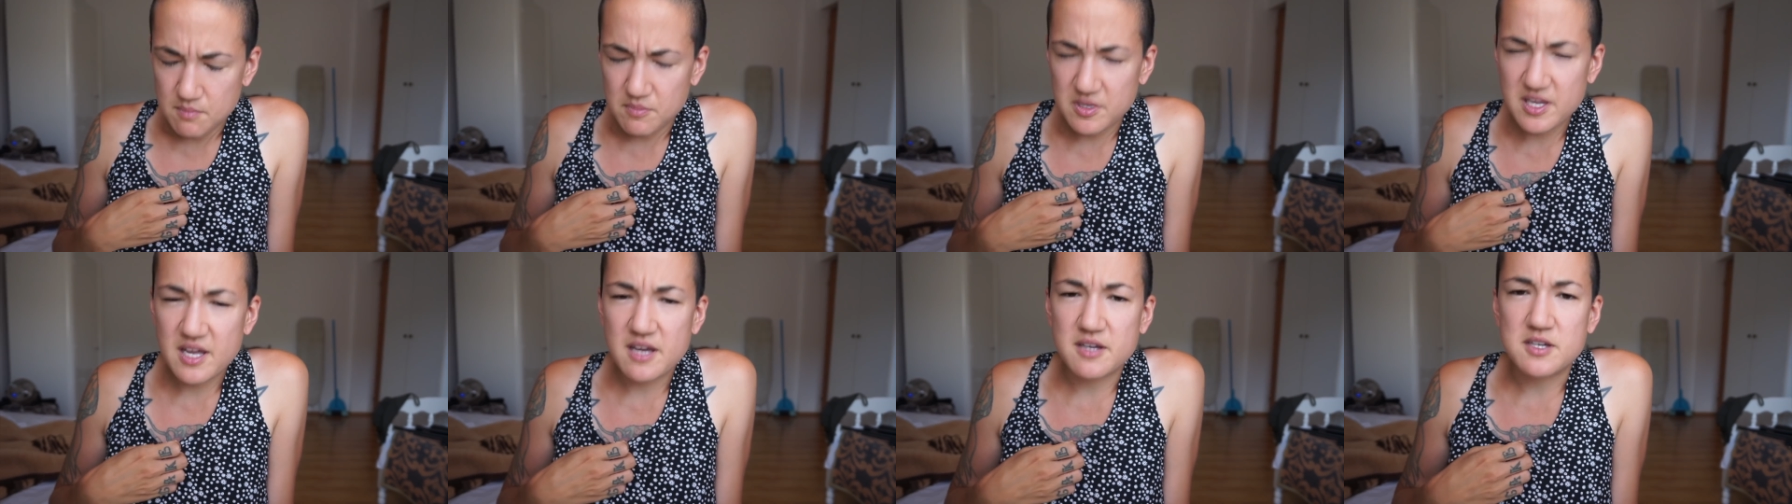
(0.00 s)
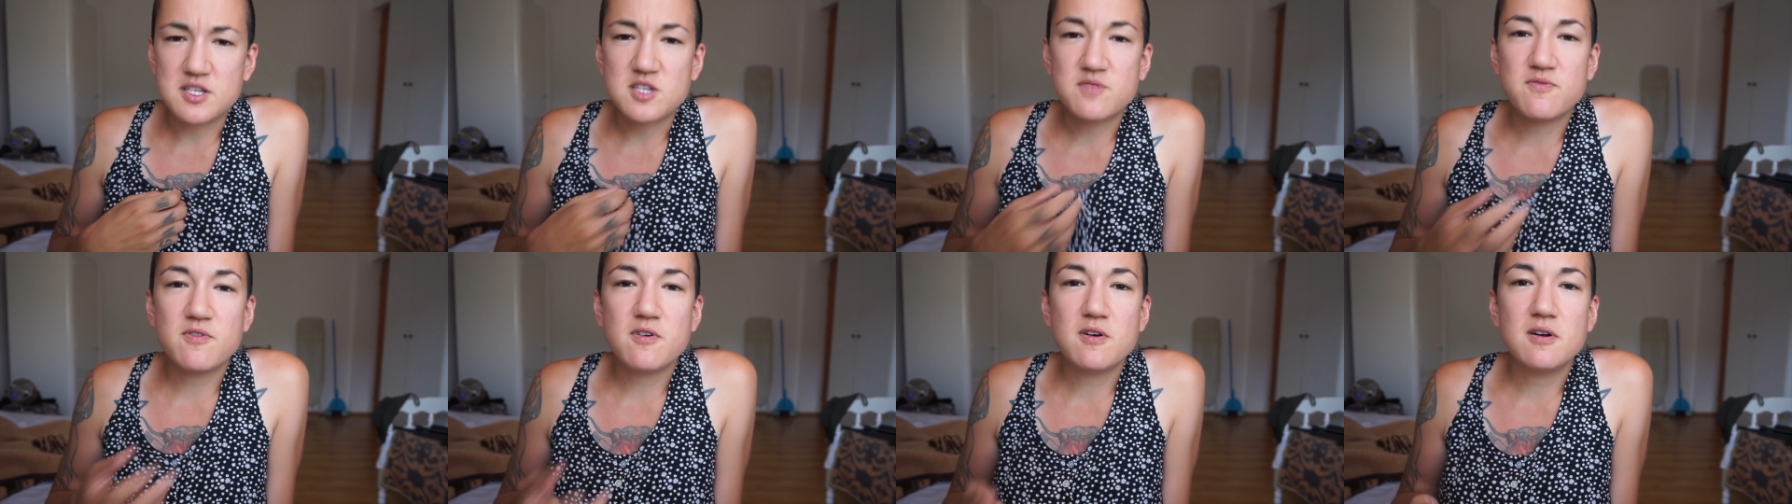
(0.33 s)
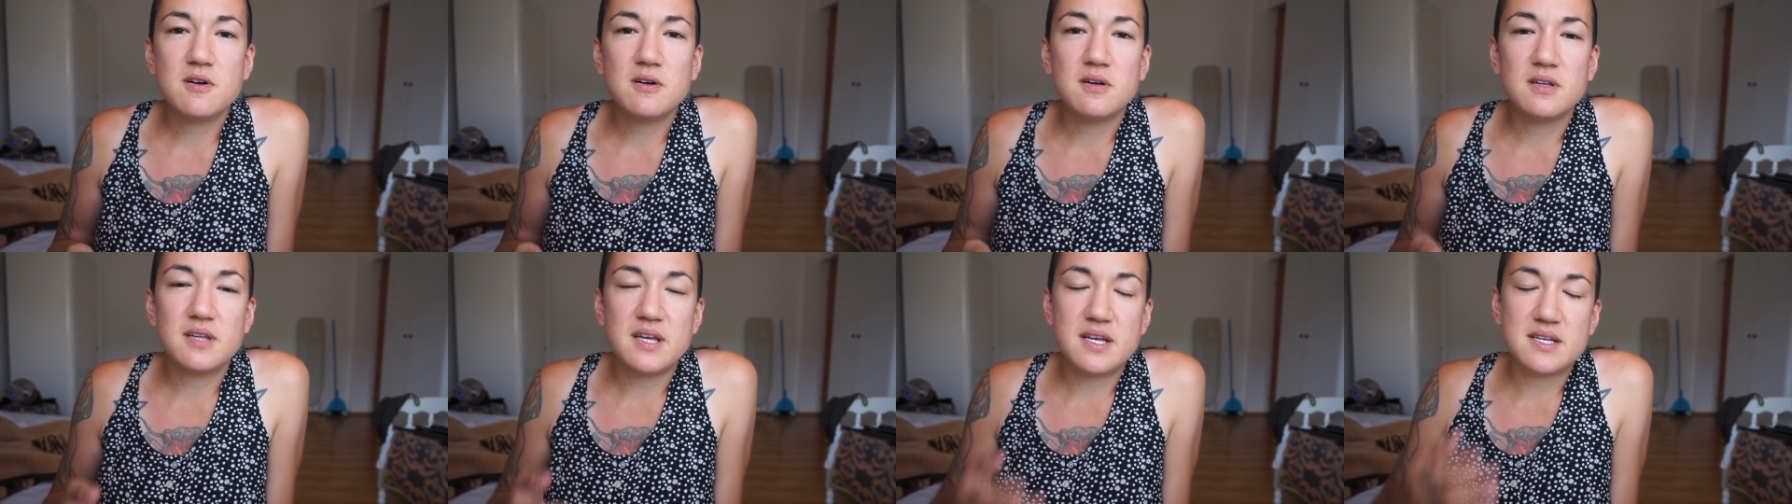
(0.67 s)
But yeah, and as
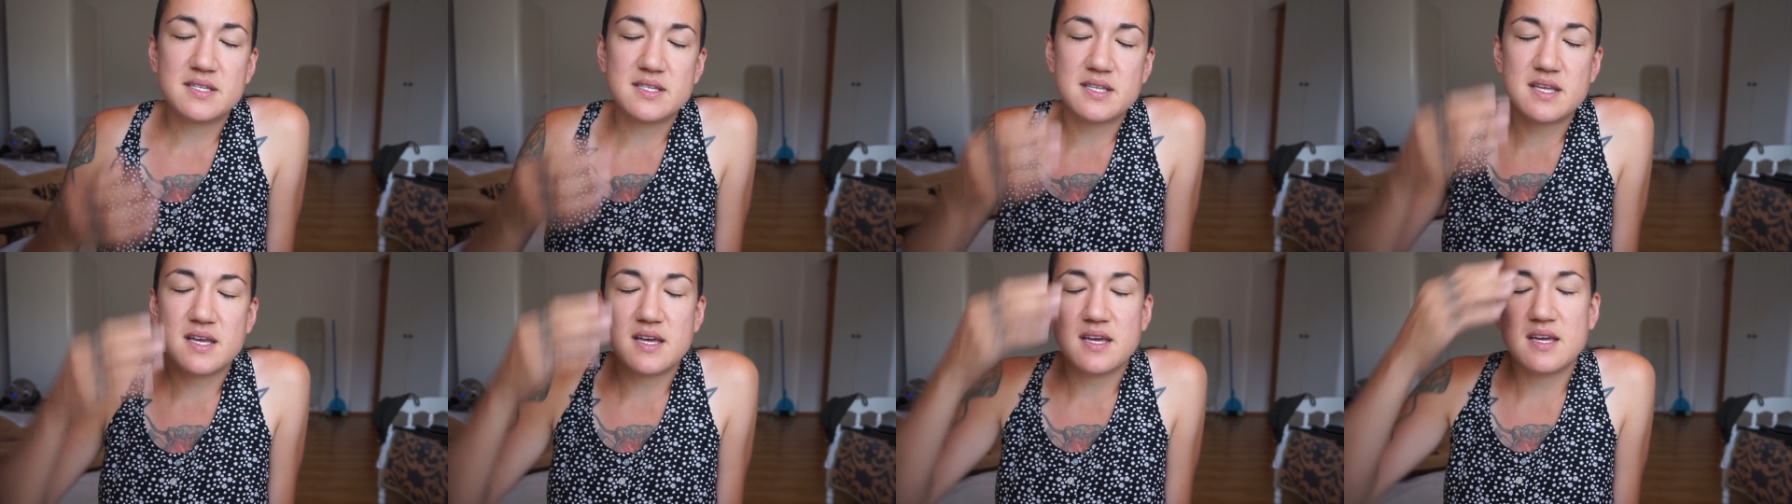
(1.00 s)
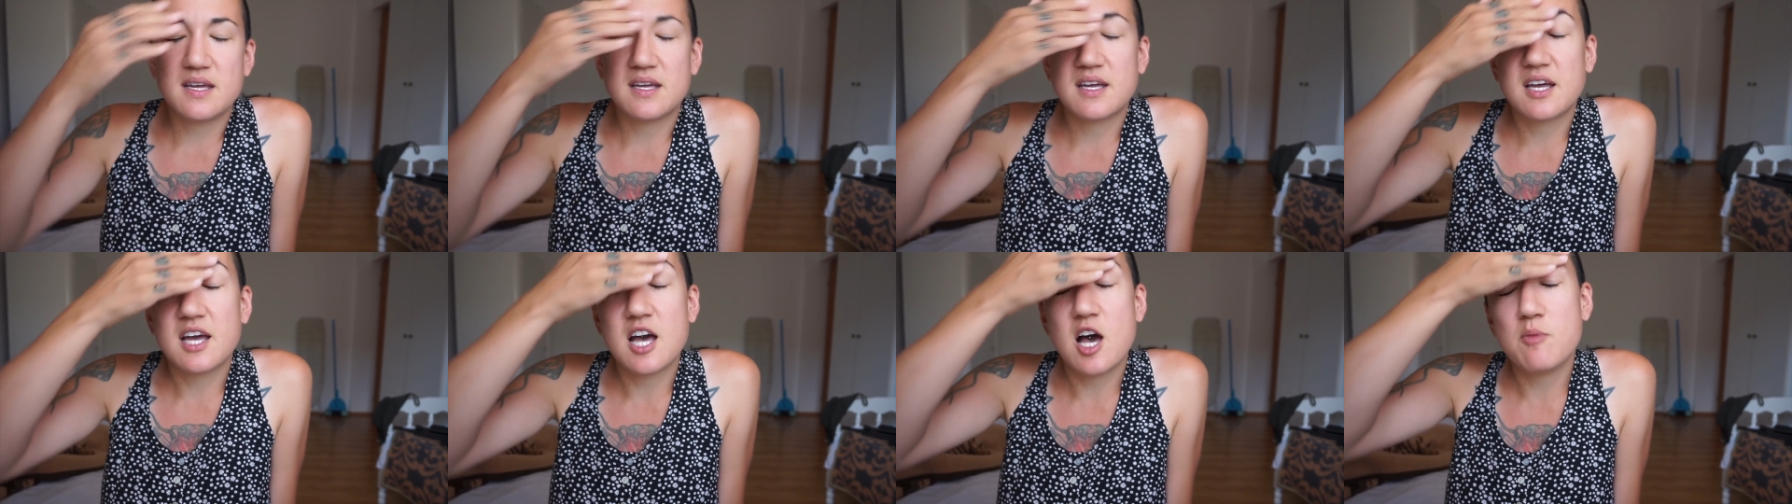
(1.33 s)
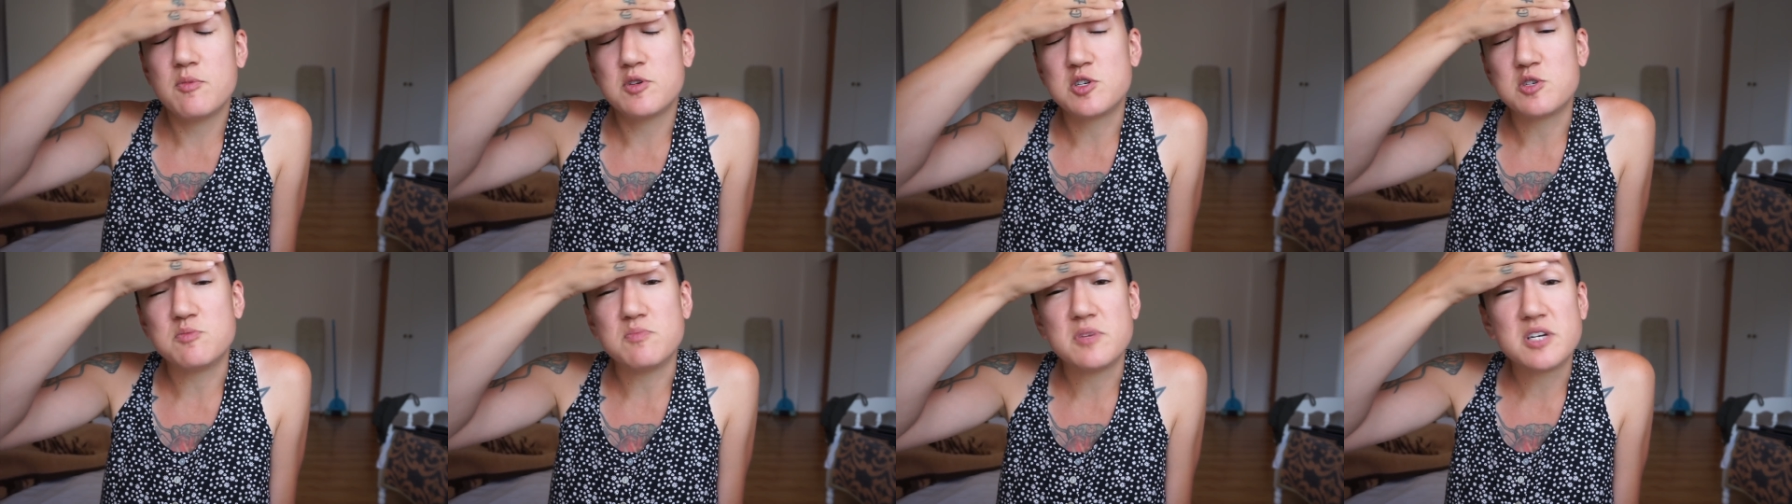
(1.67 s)
far as like how
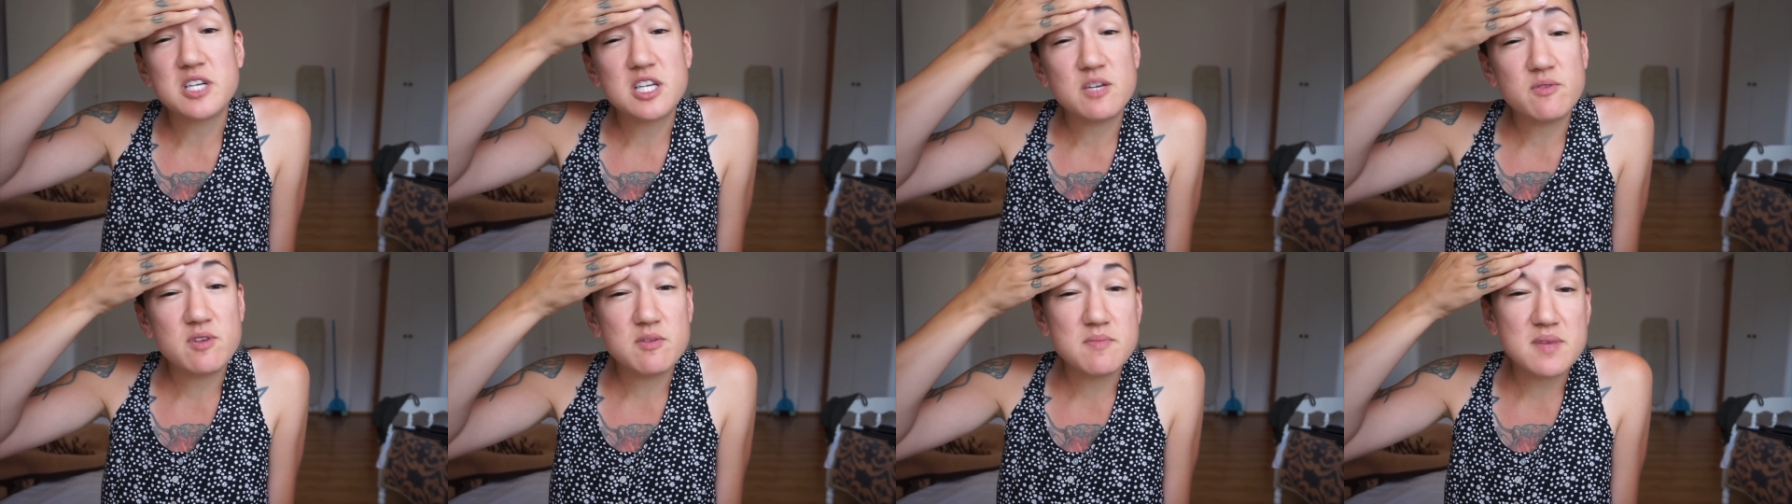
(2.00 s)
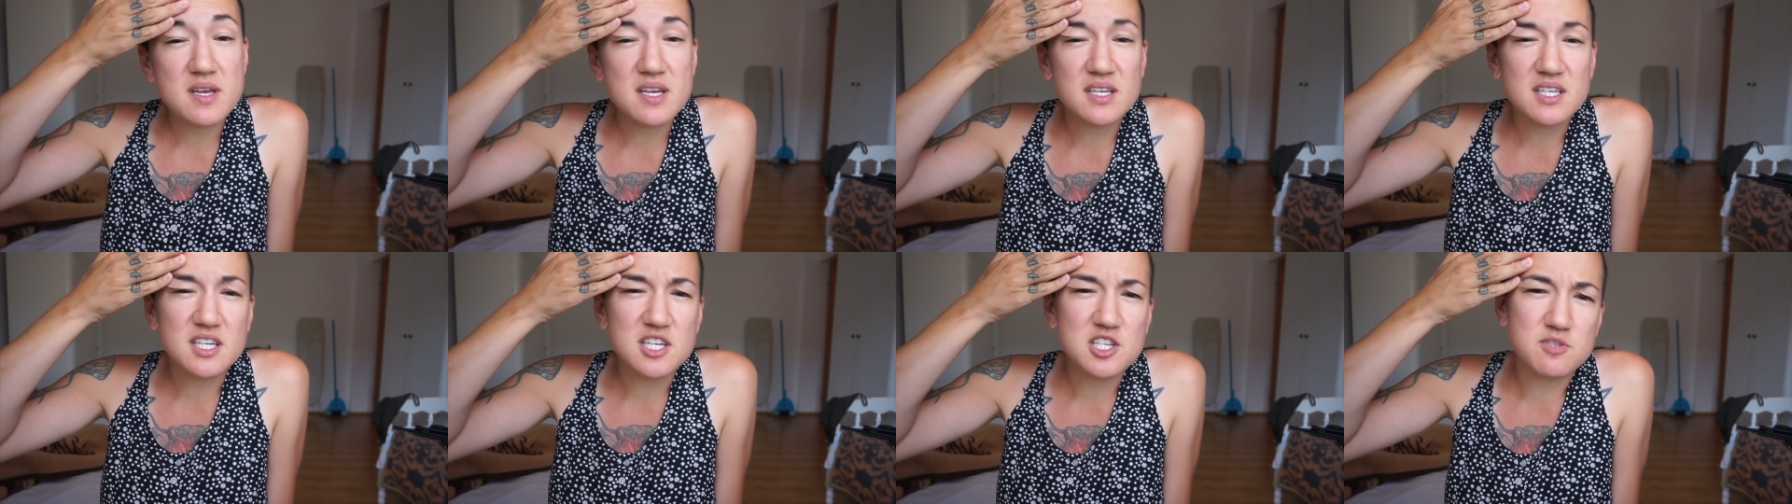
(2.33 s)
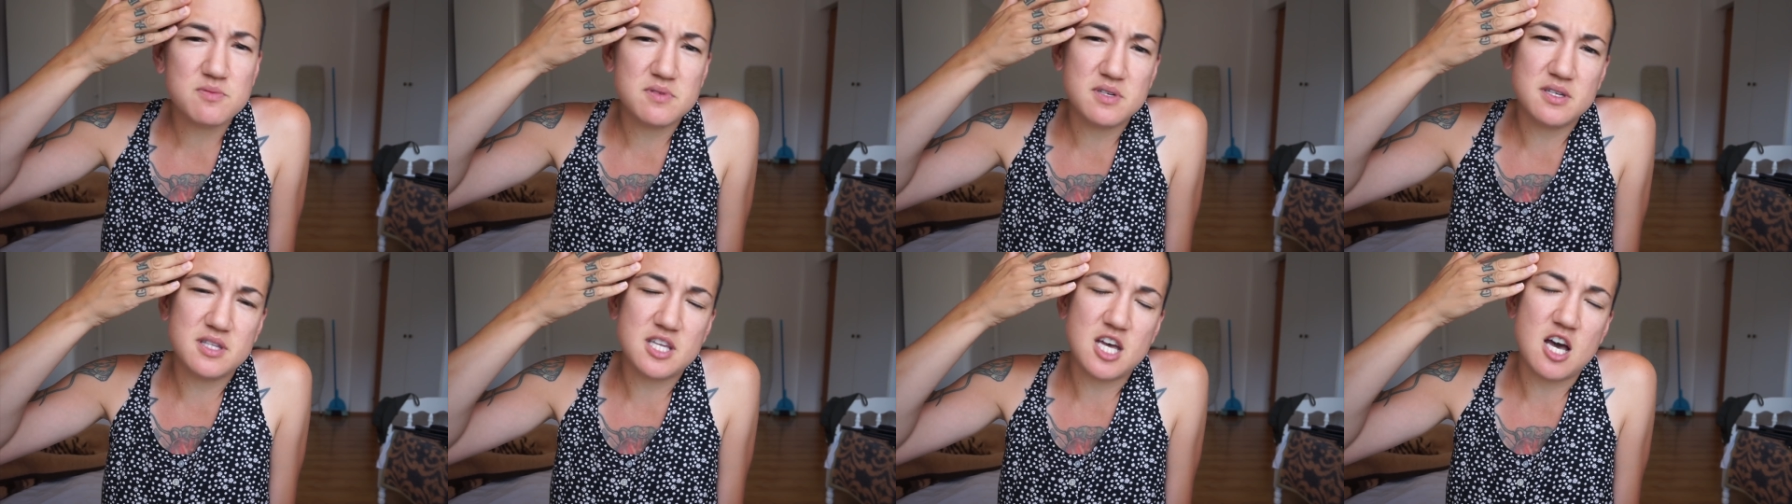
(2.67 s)
much money we make each
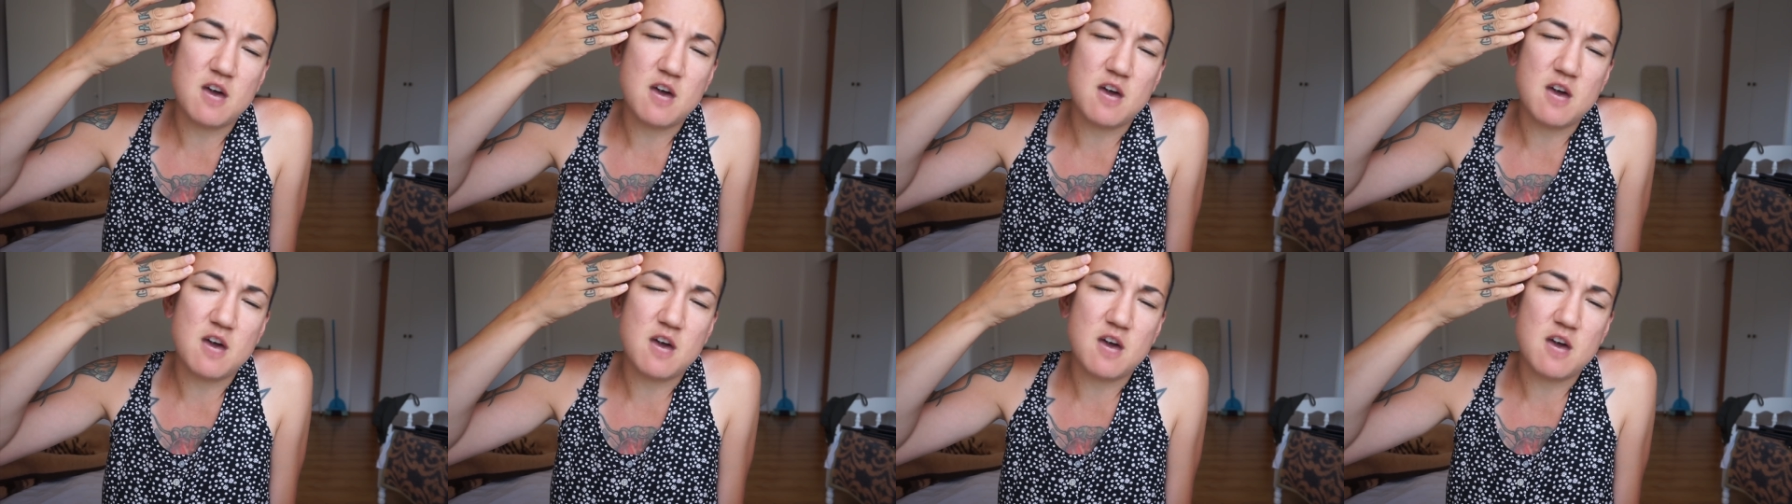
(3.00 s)
month,